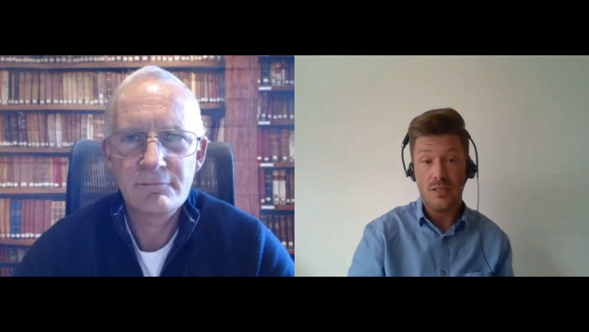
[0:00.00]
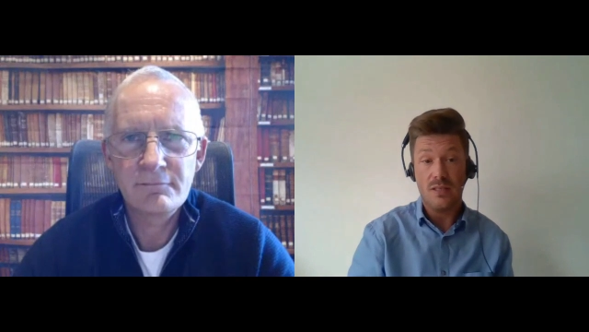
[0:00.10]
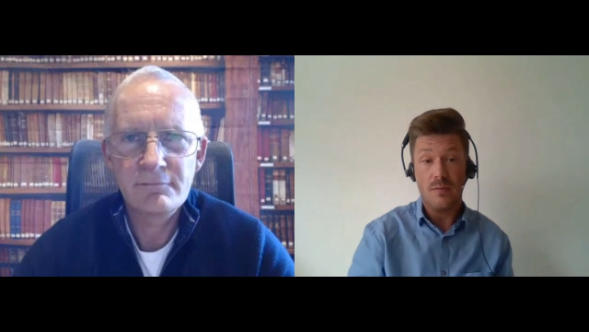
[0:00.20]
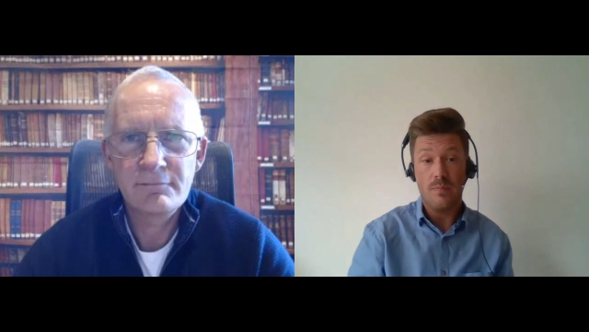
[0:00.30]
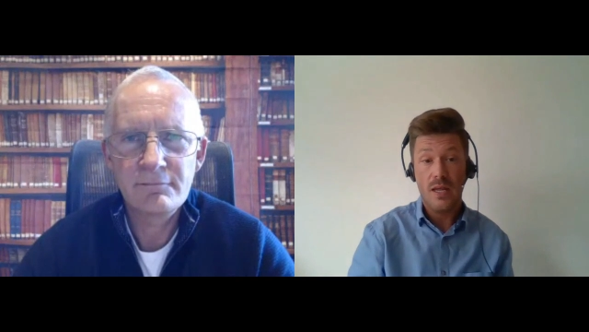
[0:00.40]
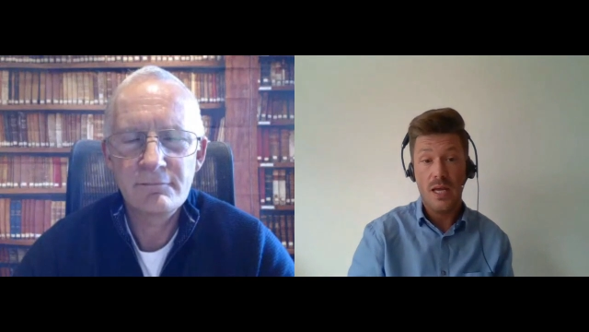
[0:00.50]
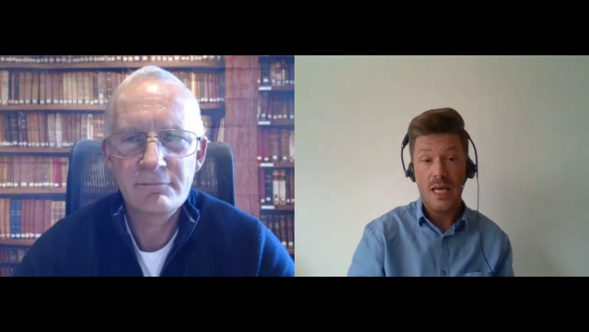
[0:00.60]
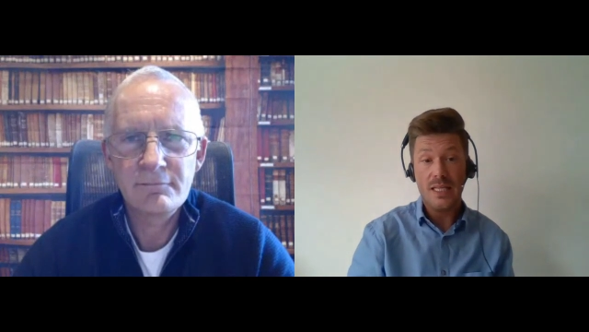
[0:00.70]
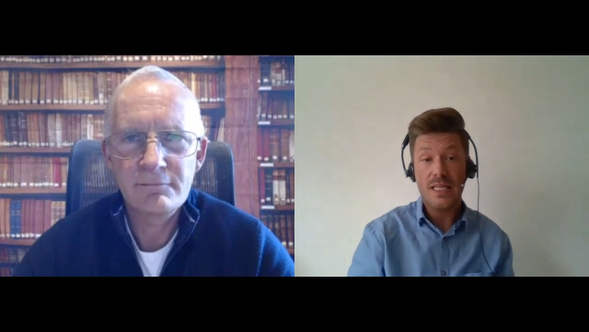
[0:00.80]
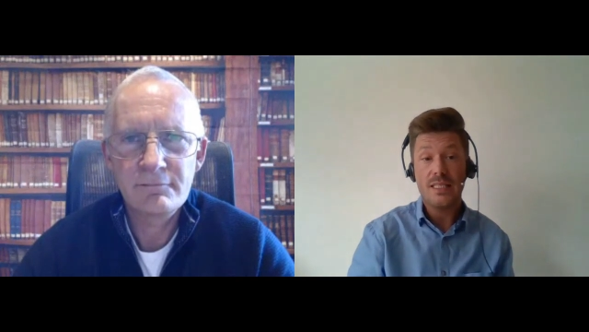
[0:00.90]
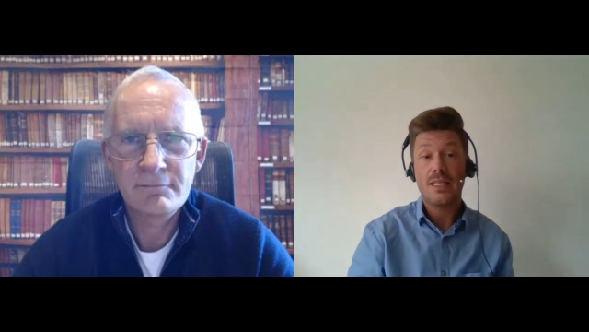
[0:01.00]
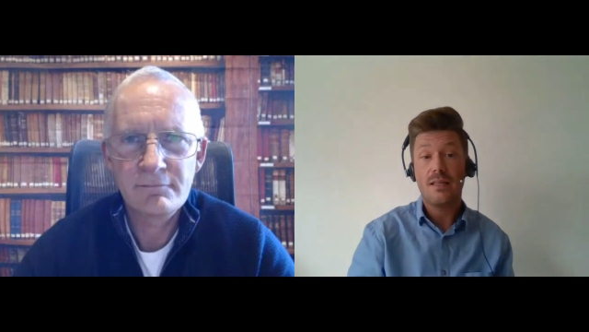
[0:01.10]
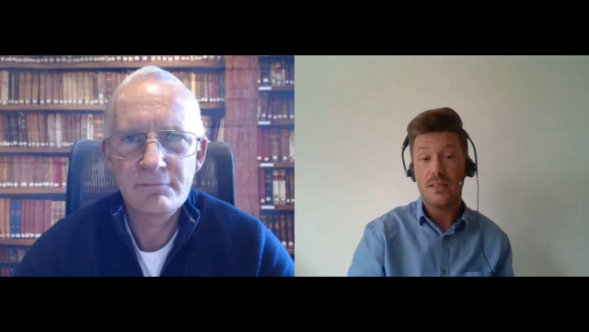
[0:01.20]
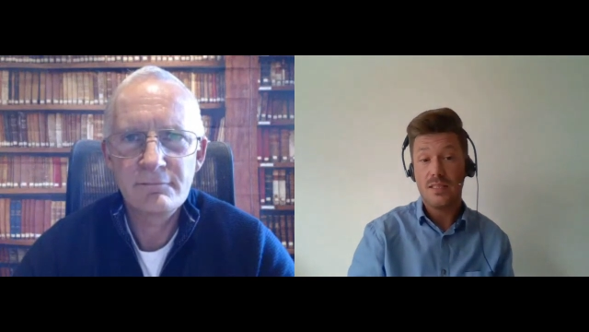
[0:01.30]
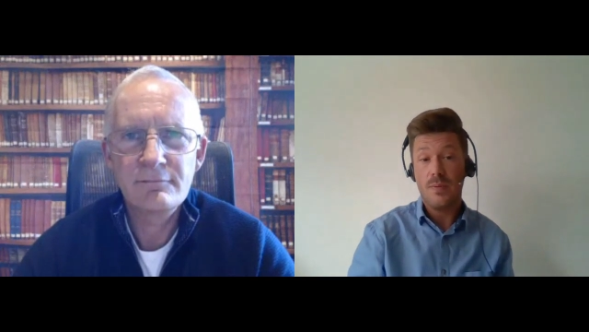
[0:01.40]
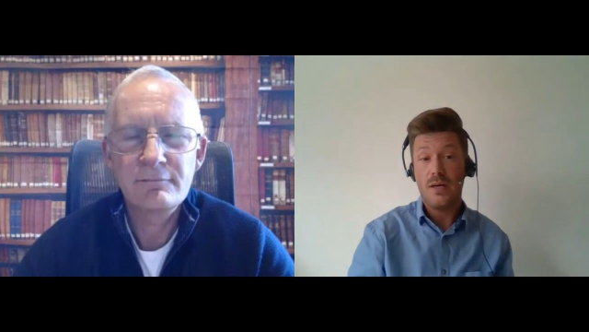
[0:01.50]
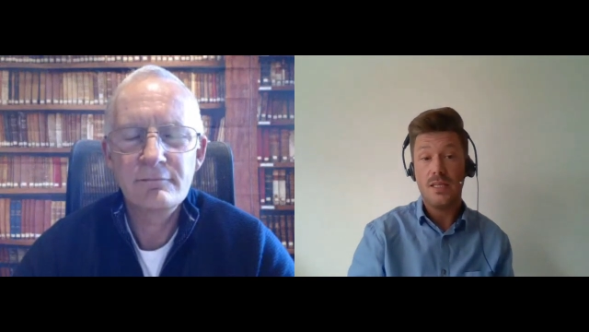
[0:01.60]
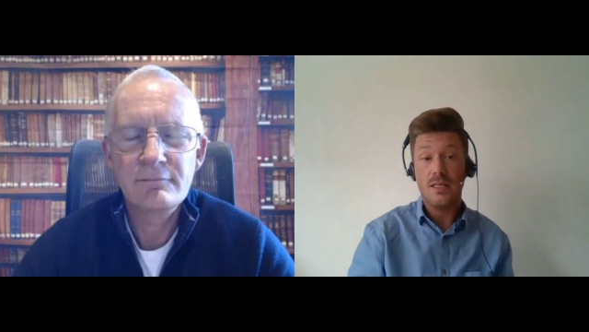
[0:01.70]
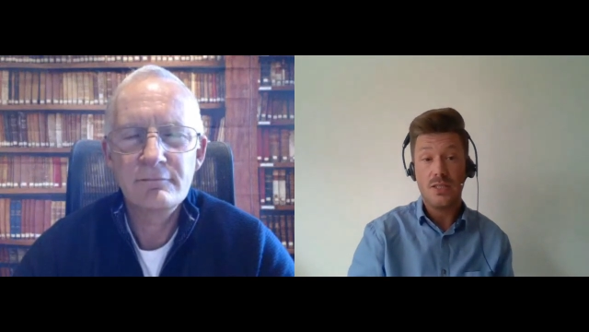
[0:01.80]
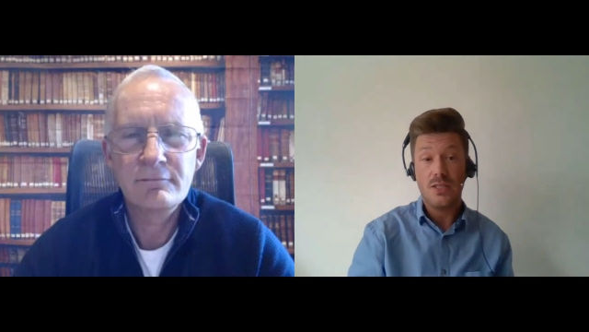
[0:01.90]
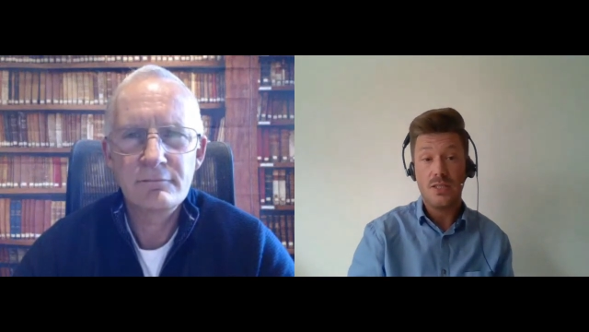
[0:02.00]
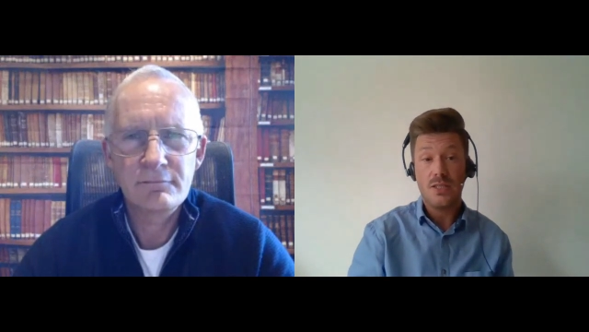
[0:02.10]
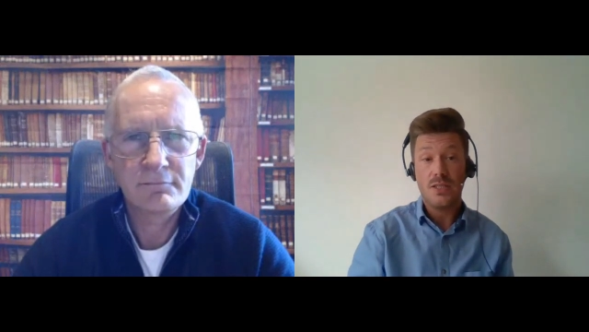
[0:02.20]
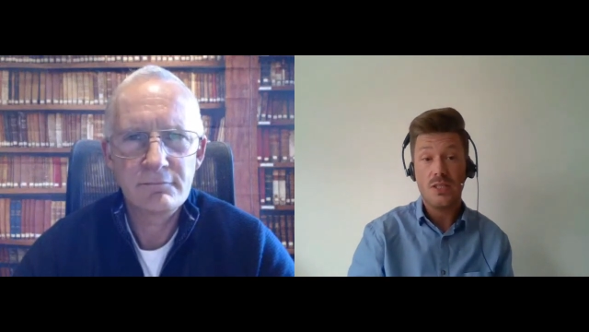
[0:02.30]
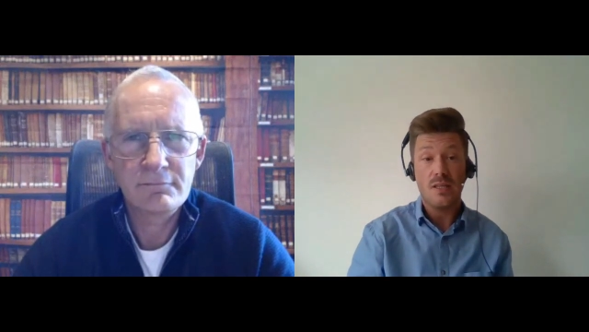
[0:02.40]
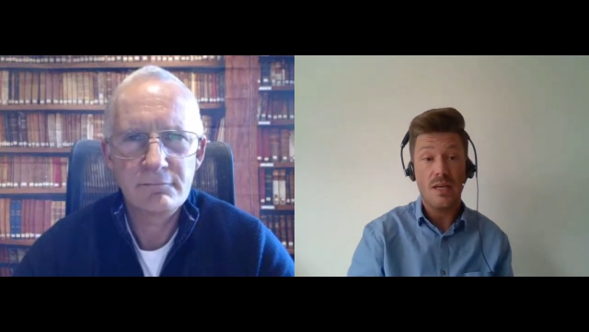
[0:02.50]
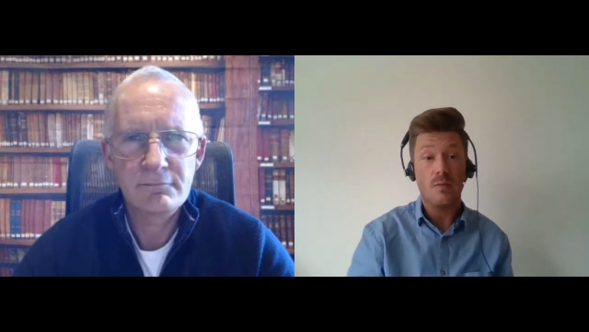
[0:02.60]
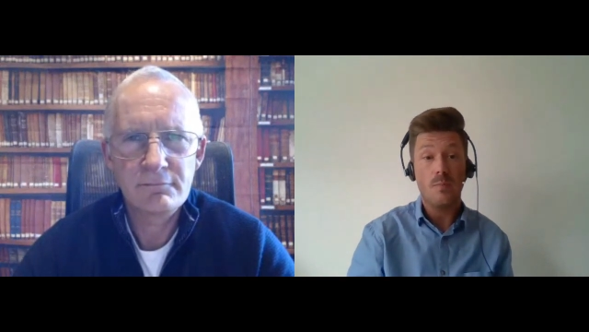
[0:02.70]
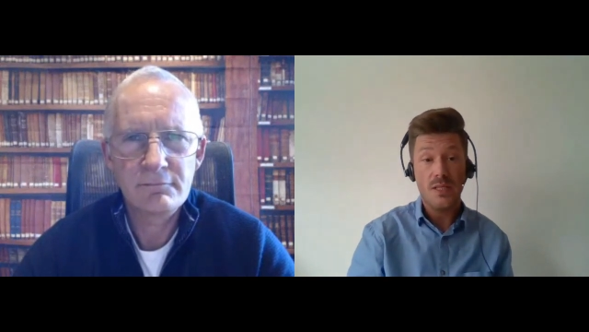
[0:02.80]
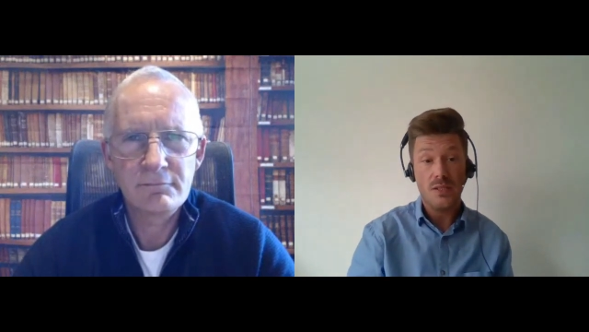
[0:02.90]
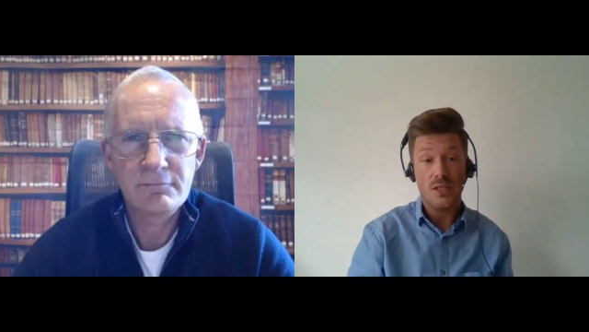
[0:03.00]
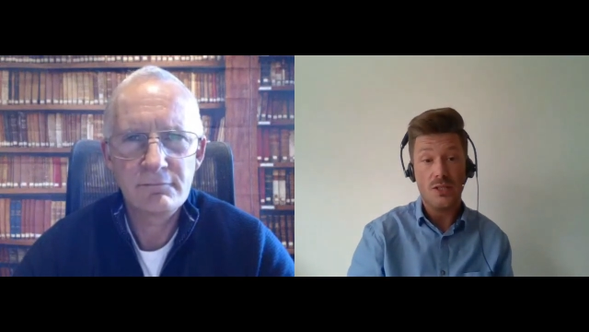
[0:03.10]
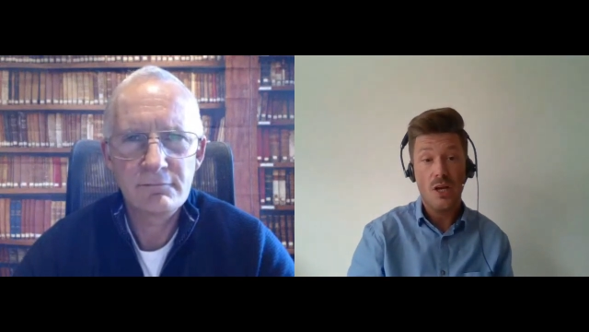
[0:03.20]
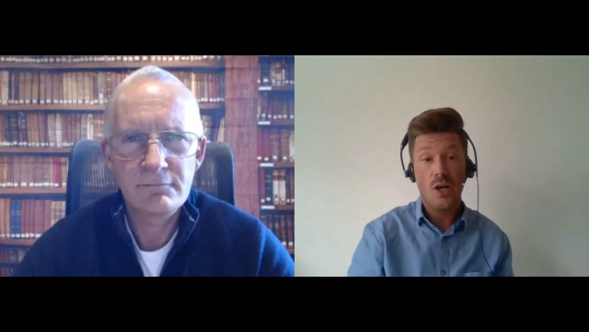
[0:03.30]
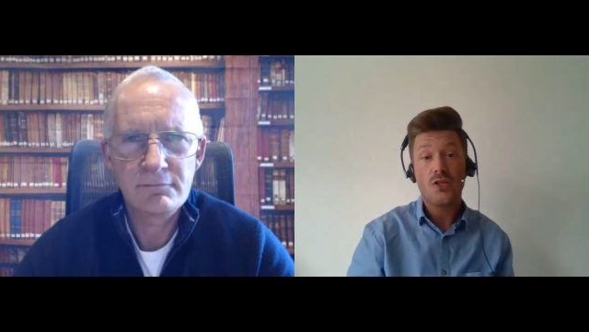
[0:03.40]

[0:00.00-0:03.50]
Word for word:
Speaker 1: time. They tell us about their strategies and their business.